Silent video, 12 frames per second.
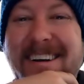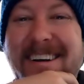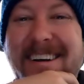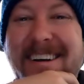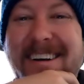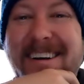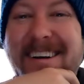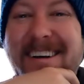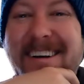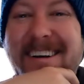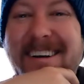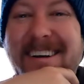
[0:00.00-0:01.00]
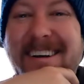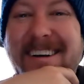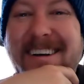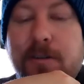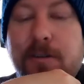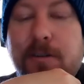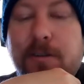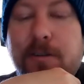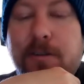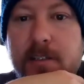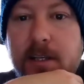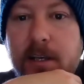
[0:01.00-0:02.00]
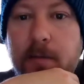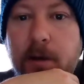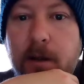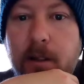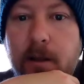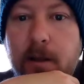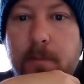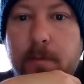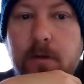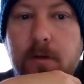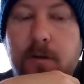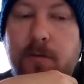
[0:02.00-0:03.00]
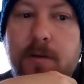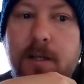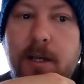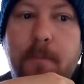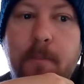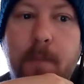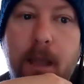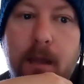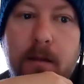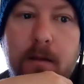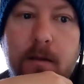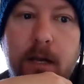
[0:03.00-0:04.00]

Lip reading: I agree. There's actually a couple epiphanies that came out of that episode where it's like, man,